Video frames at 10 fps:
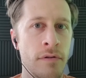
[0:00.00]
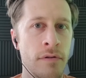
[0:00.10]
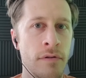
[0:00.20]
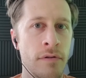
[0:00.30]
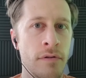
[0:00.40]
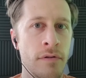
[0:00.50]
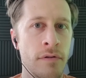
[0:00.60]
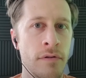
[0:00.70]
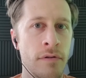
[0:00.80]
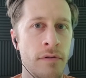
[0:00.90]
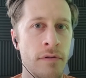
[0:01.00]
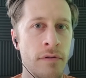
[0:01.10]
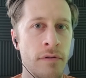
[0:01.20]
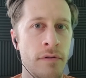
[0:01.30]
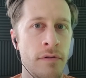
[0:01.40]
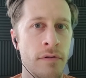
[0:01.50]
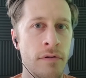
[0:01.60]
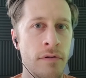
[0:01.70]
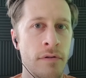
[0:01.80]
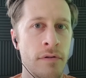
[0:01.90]

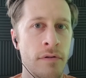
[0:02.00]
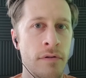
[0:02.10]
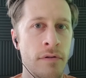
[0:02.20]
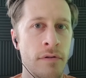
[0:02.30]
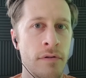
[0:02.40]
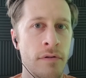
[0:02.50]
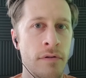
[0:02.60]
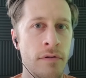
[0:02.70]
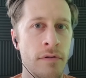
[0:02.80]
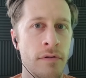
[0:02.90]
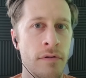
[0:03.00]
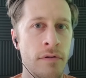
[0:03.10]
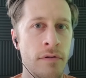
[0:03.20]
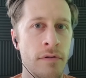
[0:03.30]
(silent)